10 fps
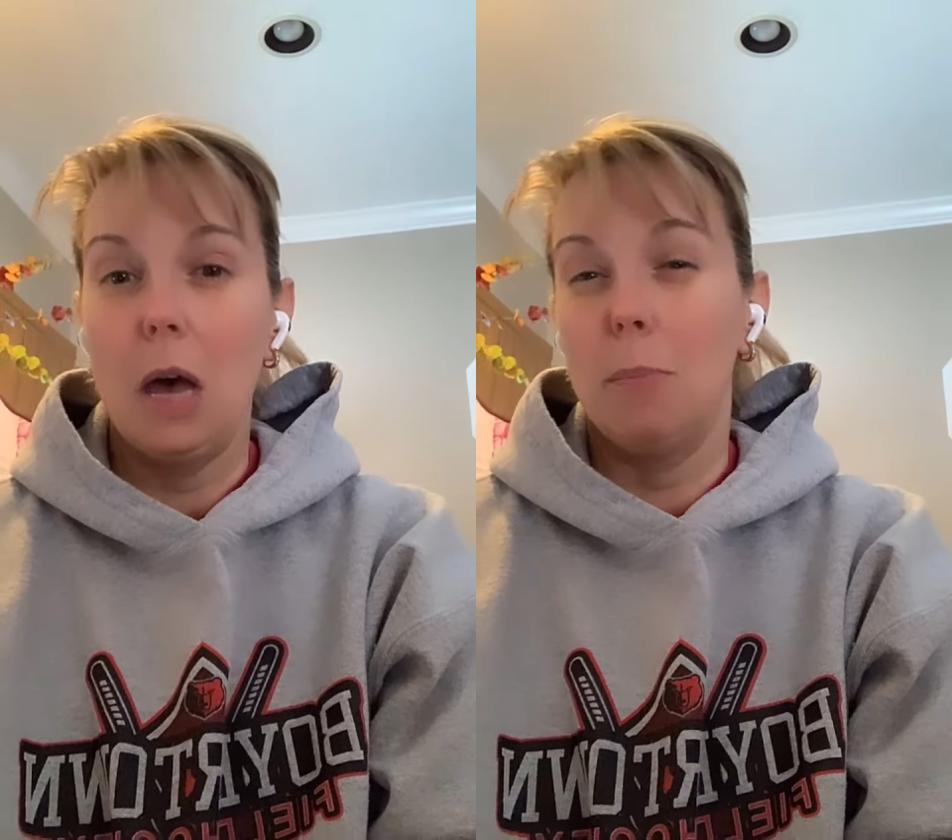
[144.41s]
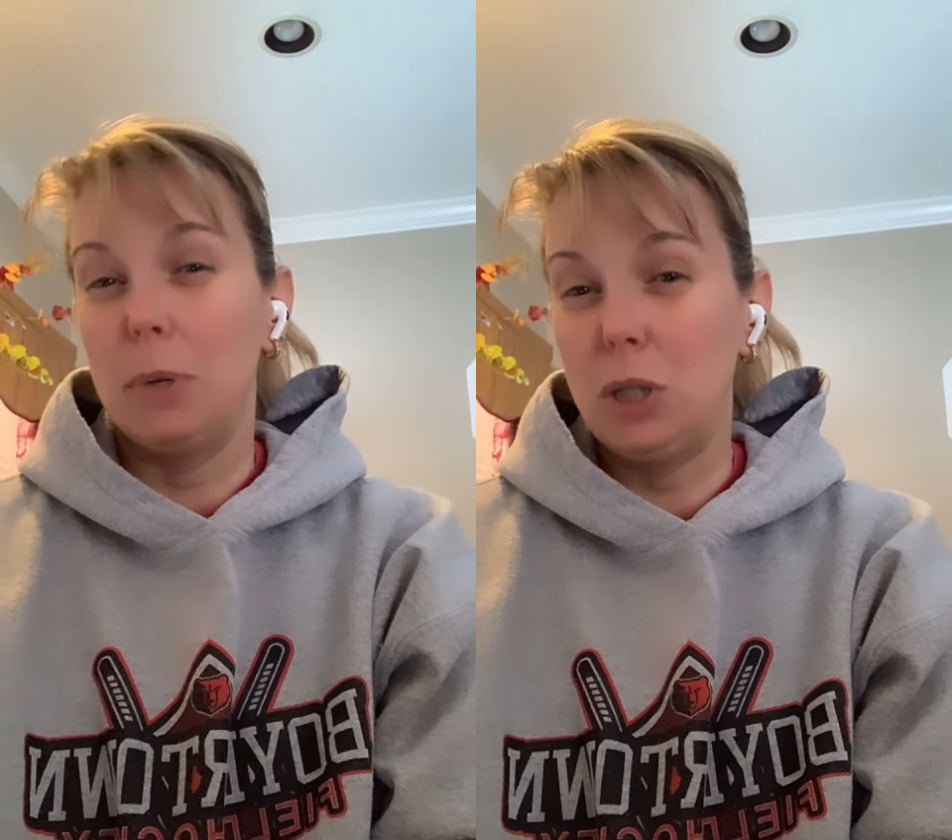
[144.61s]

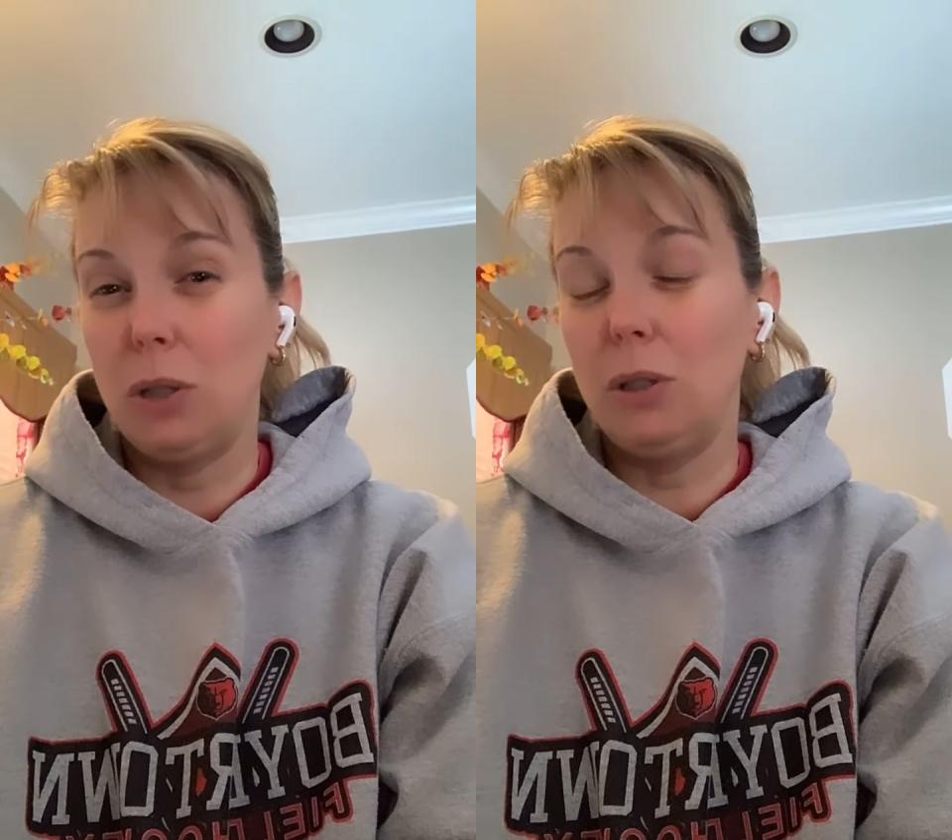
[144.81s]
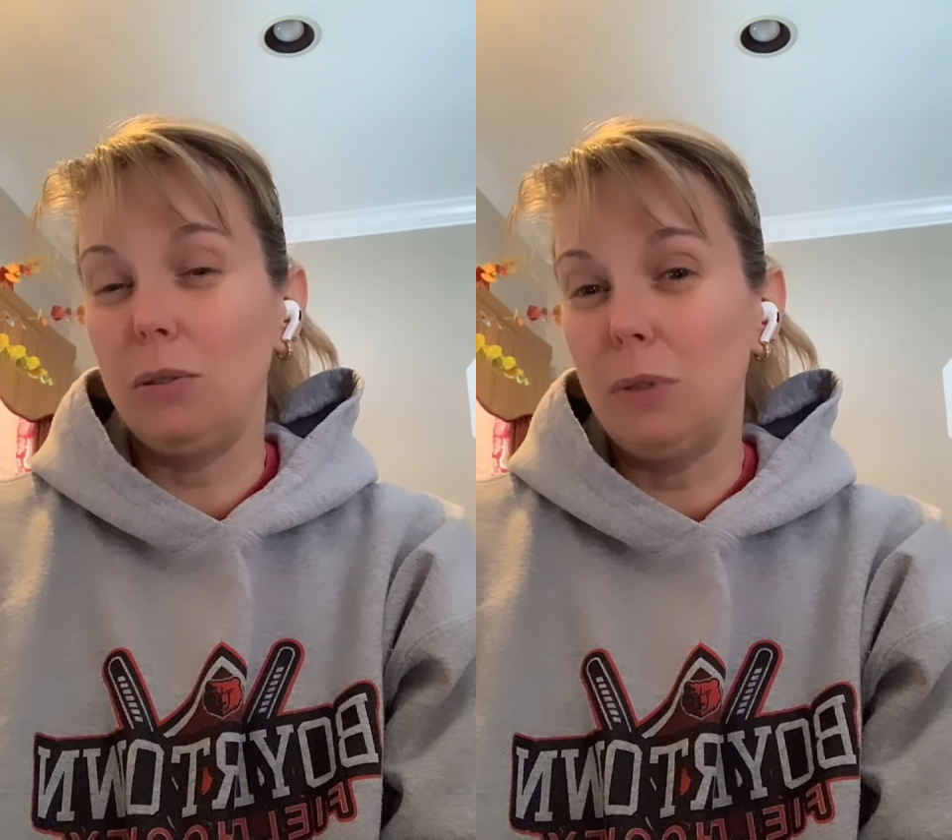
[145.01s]
But do
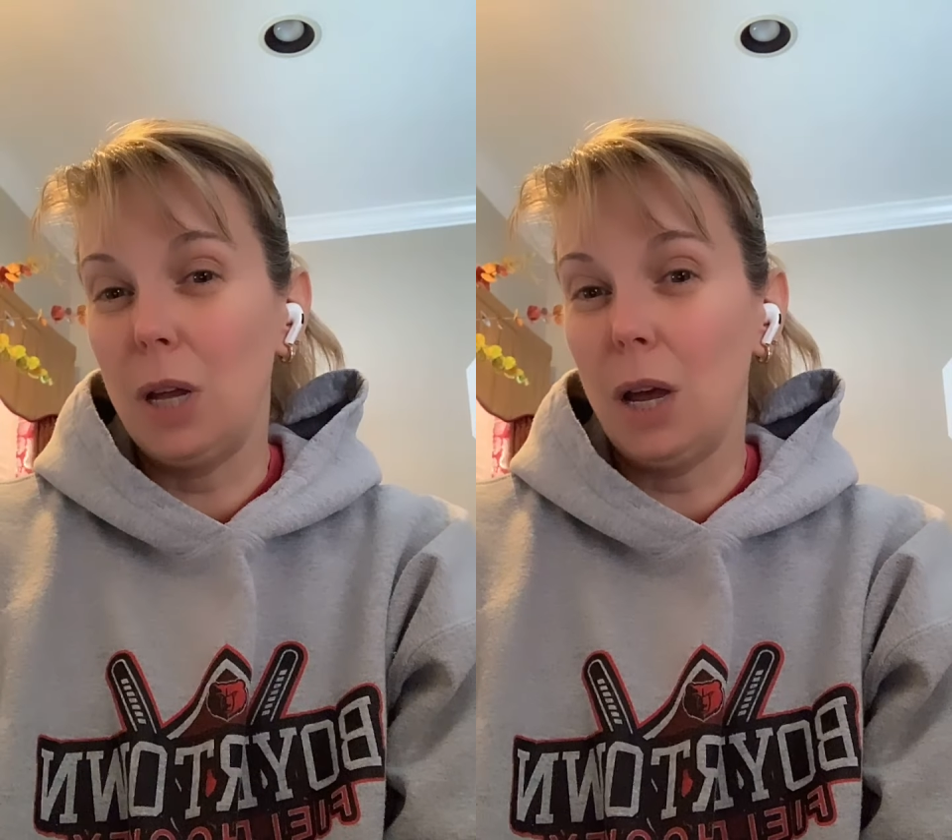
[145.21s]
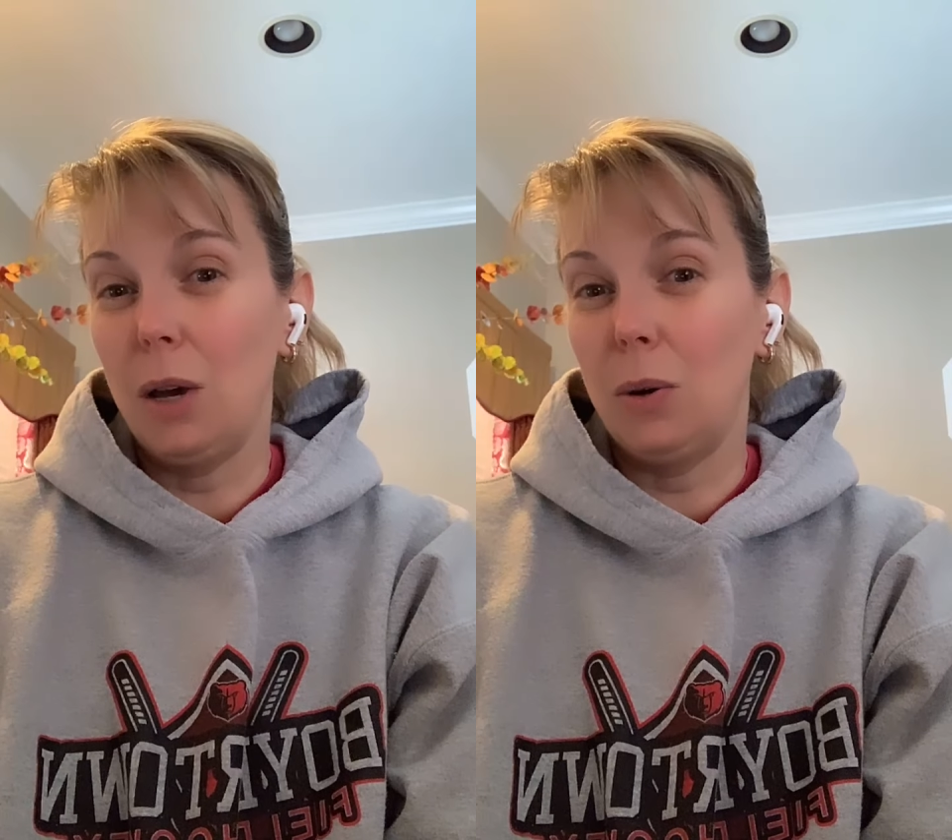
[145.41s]
you
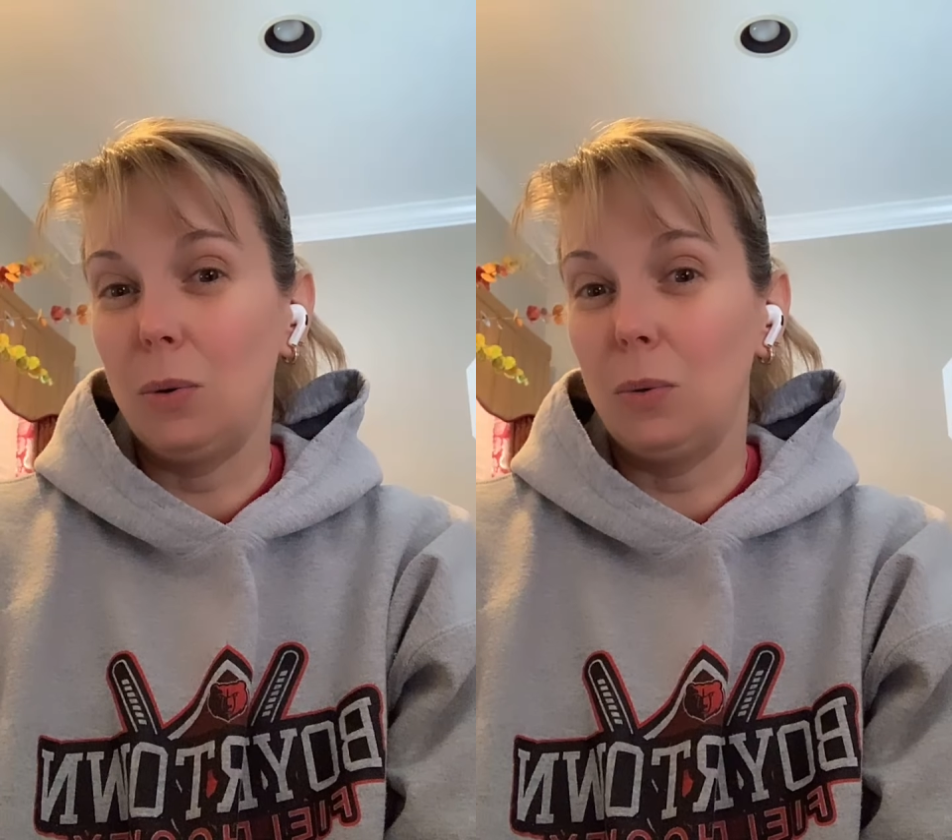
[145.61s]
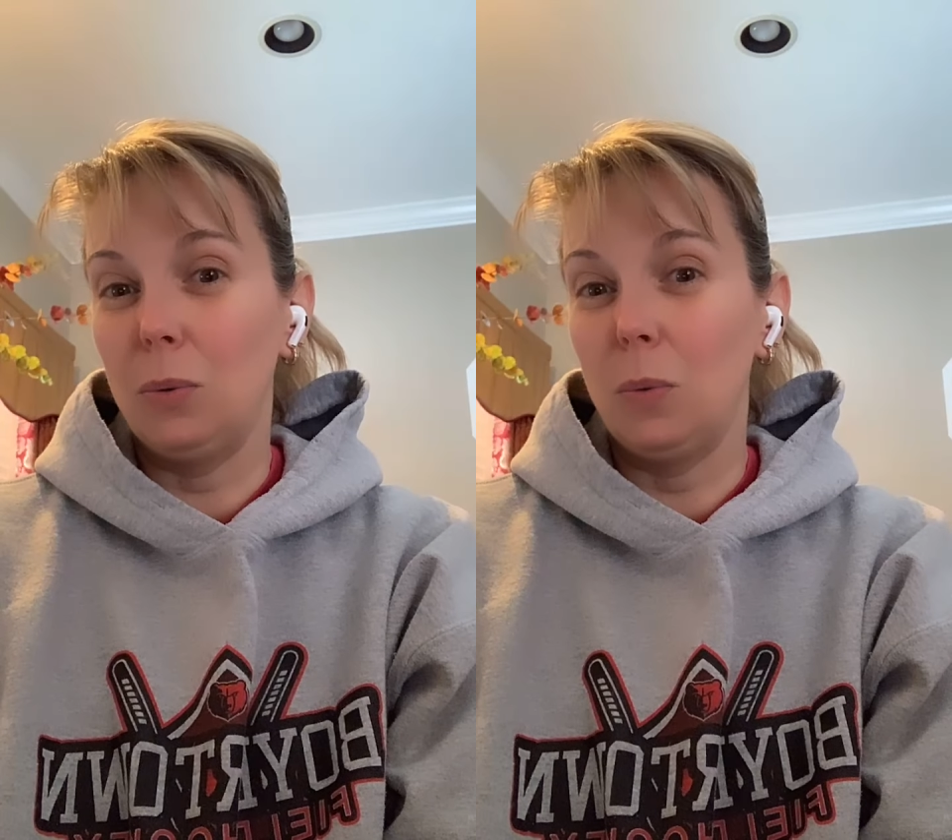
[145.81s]
know